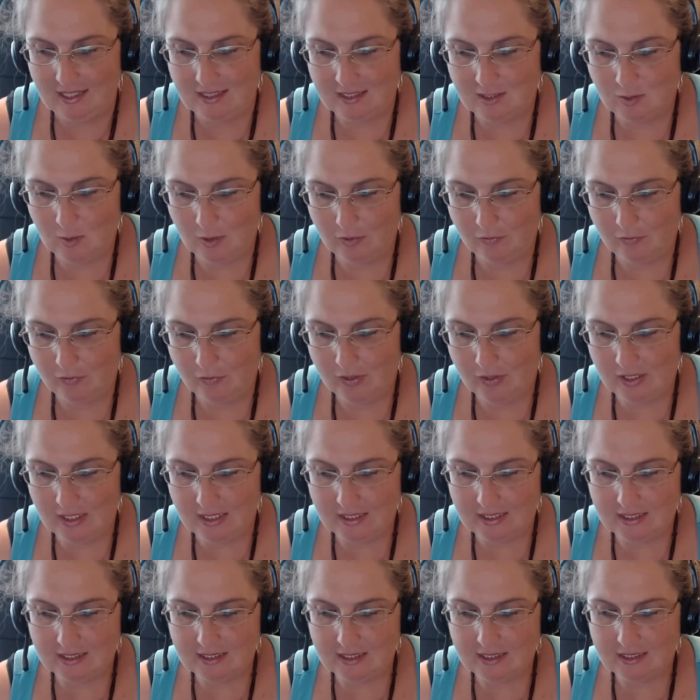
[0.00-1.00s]
And so I feel
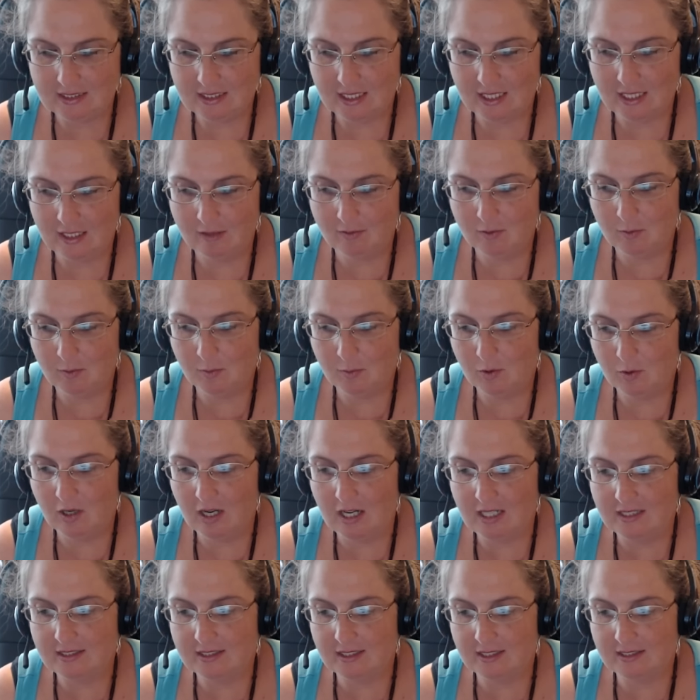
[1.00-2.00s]
like this is kind of a
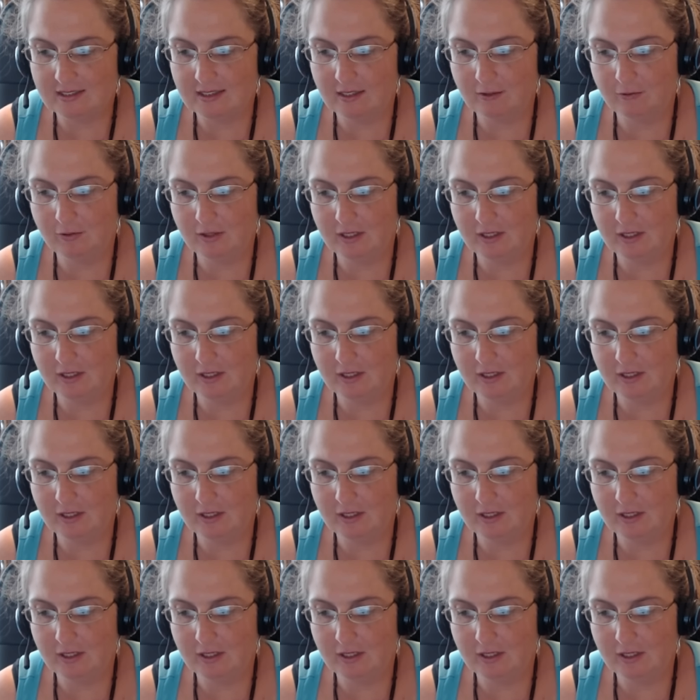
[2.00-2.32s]
process.